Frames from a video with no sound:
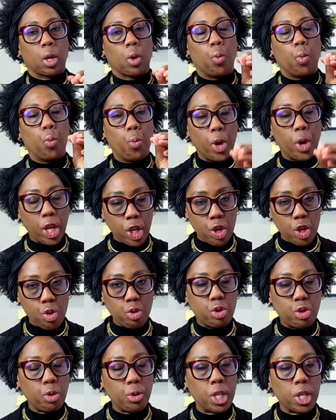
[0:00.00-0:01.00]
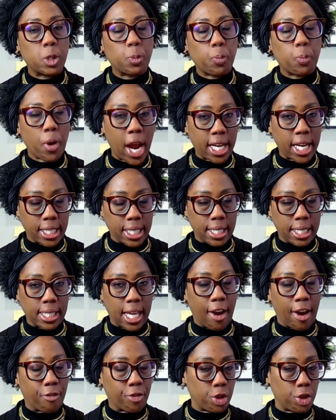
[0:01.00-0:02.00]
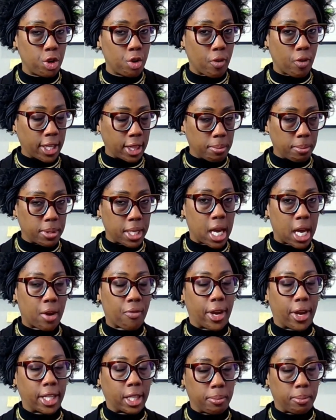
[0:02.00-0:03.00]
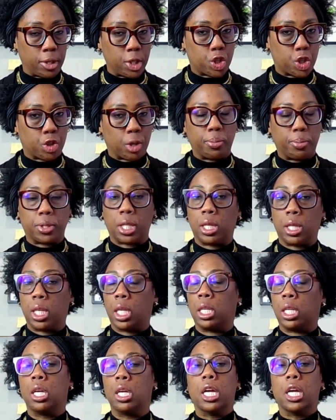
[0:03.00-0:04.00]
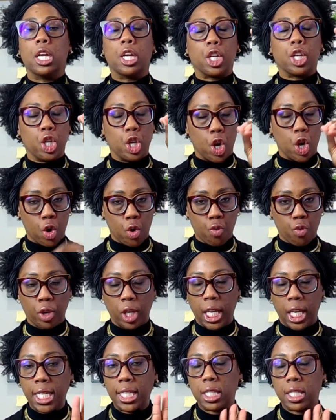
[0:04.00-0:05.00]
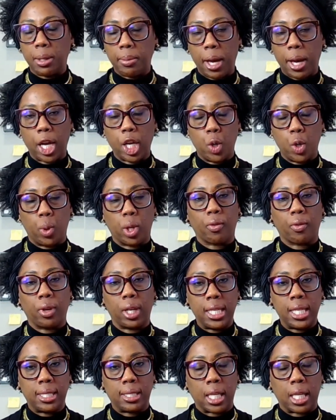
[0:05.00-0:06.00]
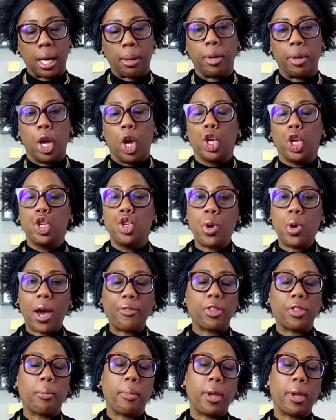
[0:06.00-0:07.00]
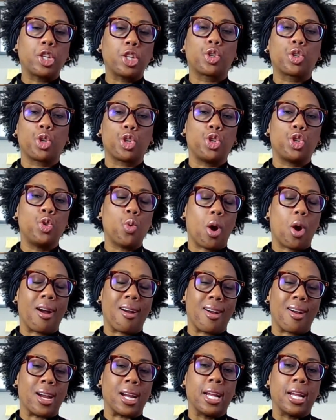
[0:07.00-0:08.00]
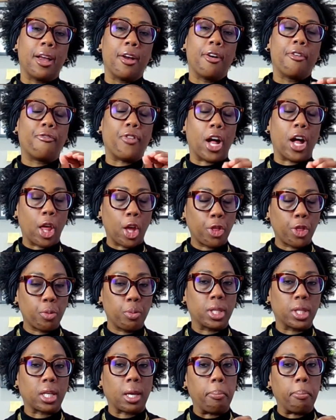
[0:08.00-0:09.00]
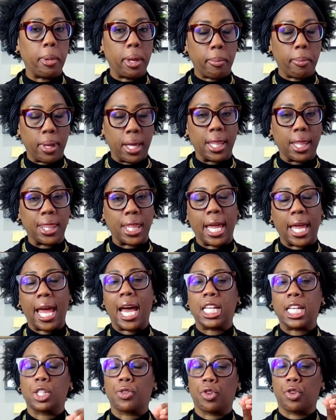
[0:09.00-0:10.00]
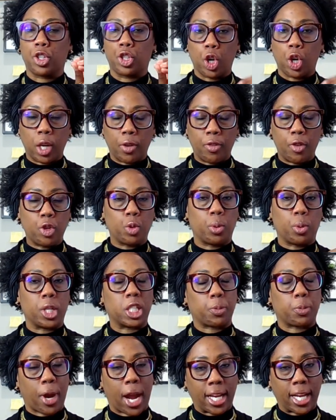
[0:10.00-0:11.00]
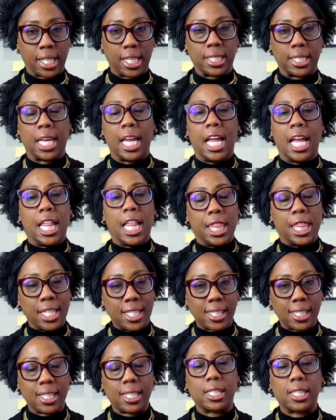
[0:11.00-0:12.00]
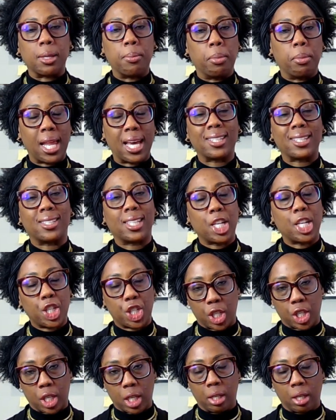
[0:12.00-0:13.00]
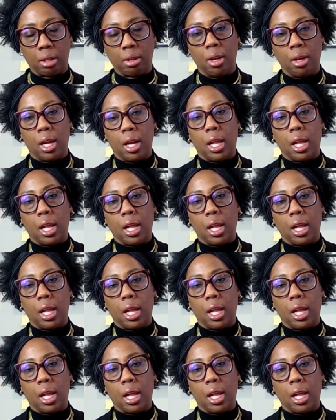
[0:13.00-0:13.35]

when you do this practice, after you write them down, write them in strips, and then, release them how you want to release them, you have to make sure you are following through with the commitment that as a result of you doing this practice, this is a symbolization